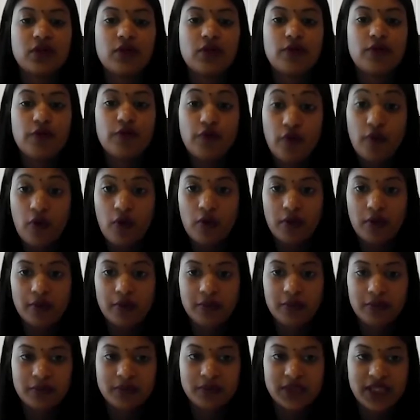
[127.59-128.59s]

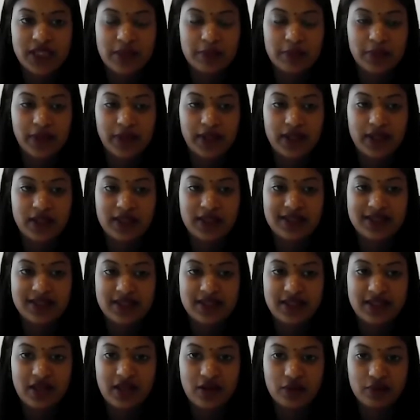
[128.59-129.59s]
form template
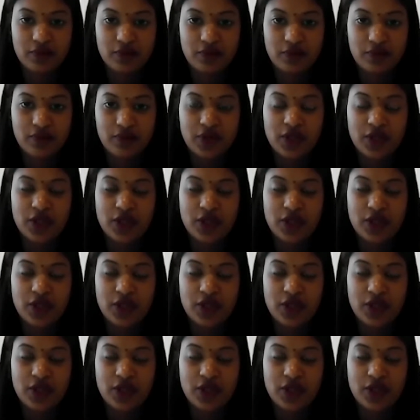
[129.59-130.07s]
itself.